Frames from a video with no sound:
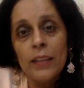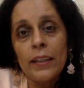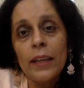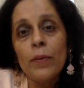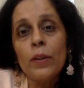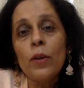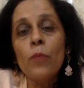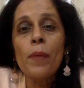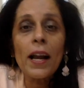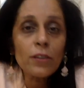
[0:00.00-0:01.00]
they will go
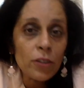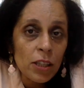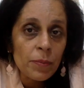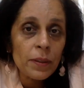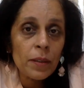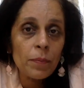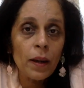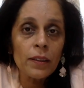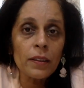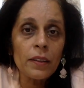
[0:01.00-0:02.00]
back to the limited
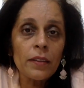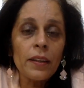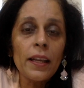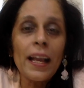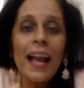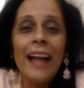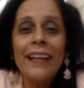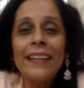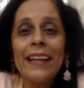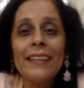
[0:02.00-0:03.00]
partner
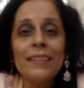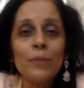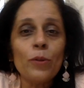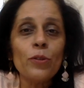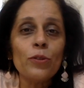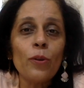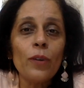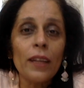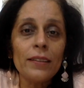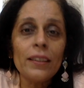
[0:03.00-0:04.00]
and get what is
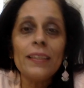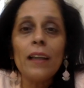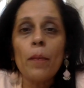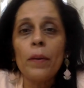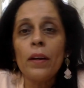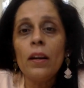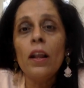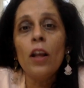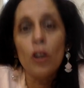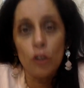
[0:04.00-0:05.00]
called as a capital
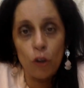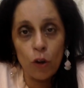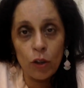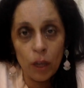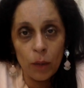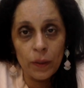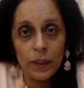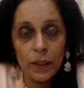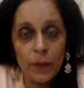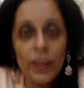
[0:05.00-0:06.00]
drawdown.
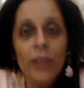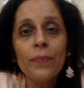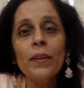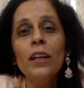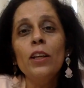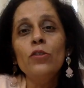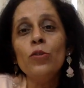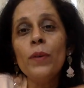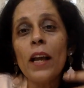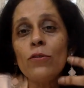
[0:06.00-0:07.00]
Okay, so
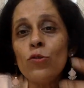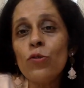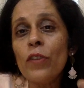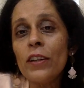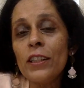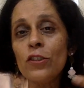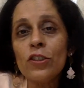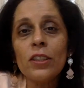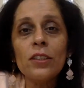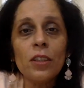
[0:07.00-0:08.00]
we have two very
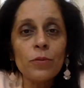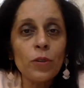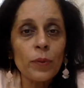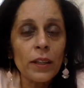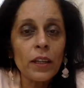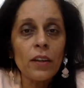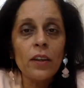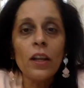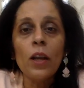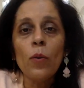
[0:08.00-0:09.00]
interesting terms over here.
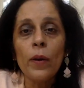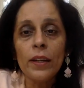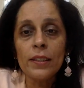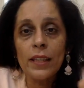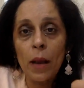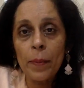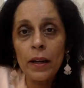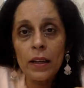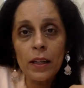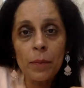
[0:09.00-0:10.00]
One is
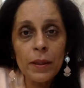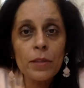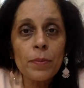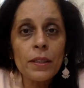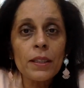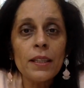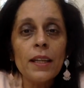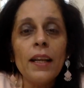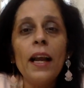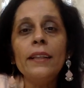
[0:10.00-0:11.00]
capital commitment
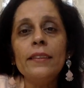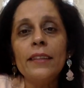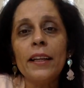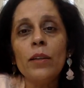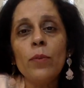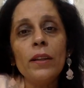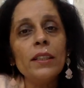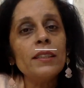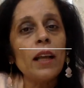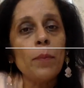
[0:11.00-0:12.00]
and the second one
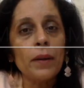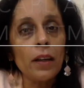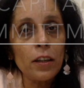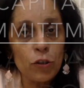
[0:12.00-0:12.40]
is capital